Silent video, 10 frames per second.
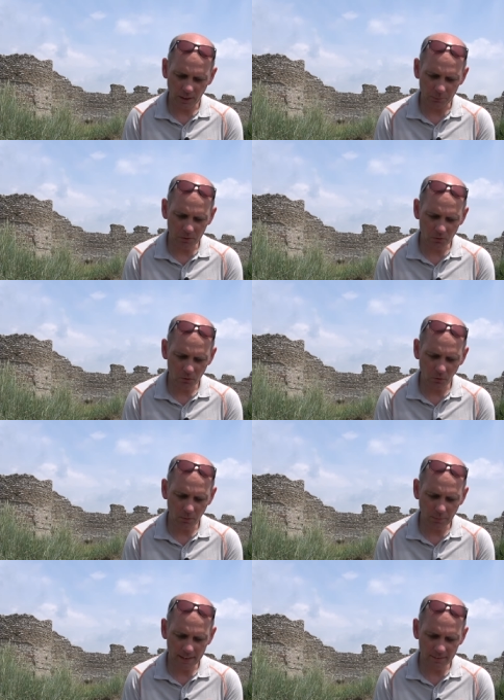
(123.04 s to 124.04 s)
up and saw
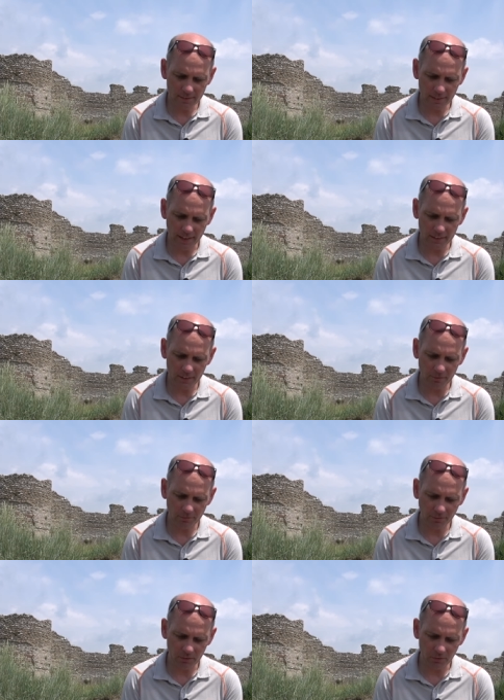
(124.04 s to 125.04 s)
a man standing in
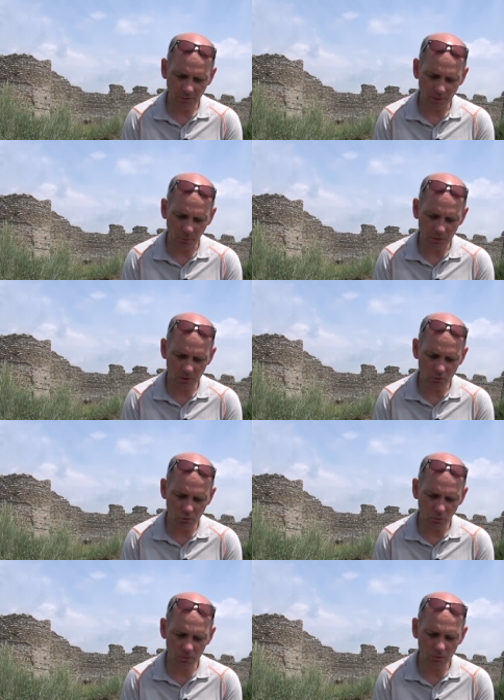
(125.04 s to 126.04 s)
front of him with a
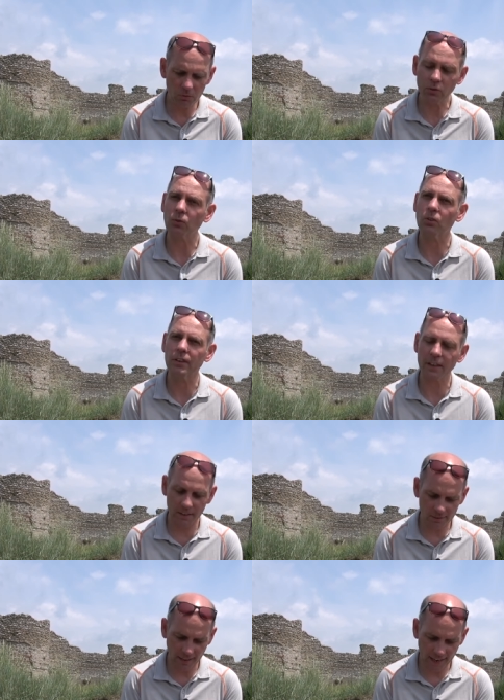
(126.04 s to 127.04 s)
drawn sword in
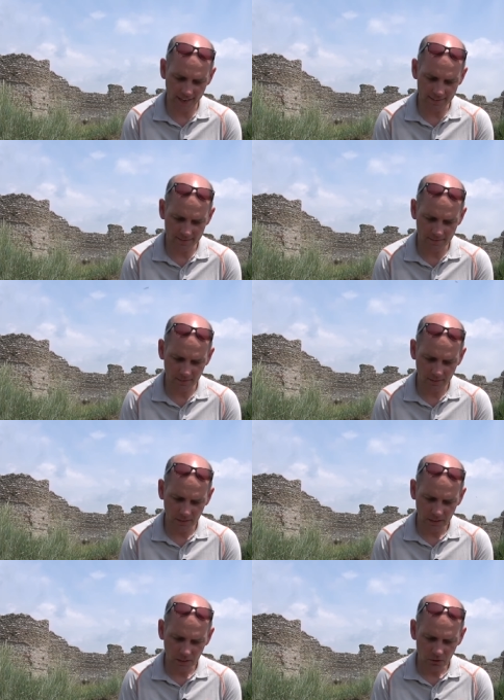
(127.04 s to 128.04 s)
his hand.
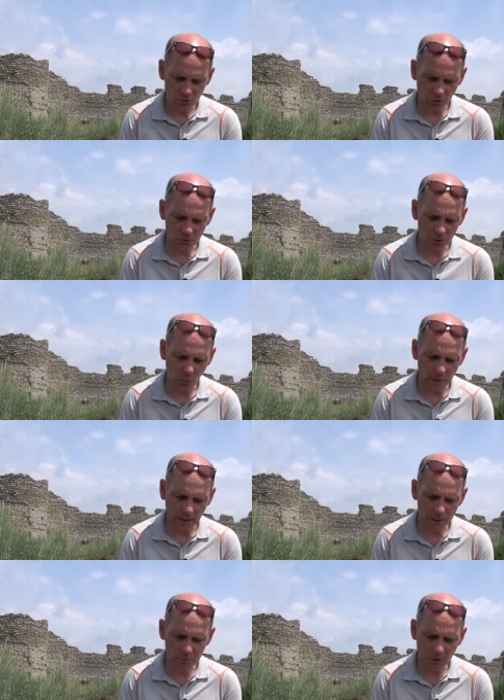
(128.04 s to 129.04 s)
Joshua went
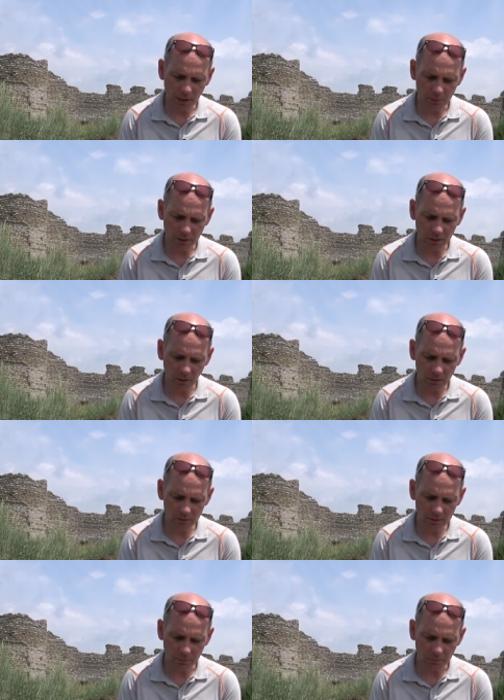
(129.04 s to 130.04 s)
up to him and
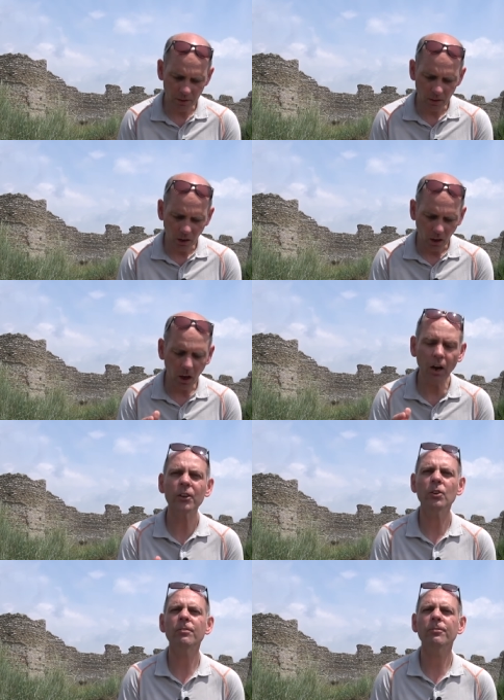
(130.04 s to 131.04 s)
asked him, Are
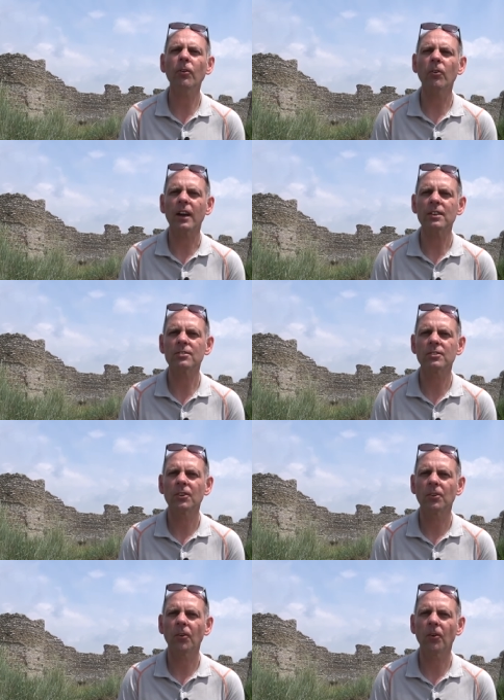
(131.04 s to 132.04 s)
you for us
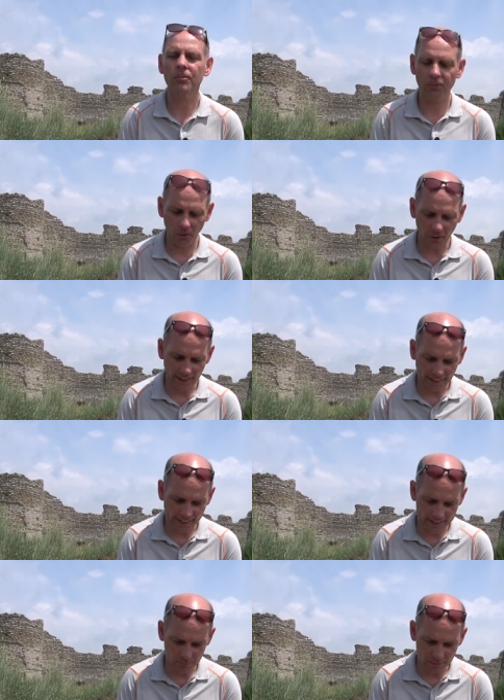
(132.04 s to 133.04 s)
or for our
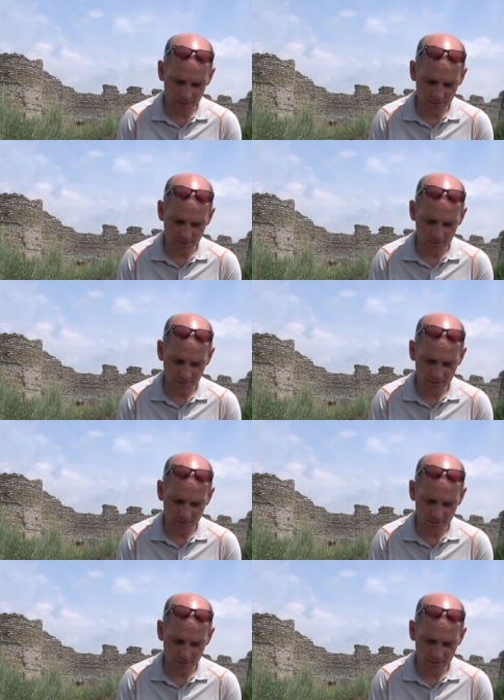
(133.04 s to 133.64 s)
enemies?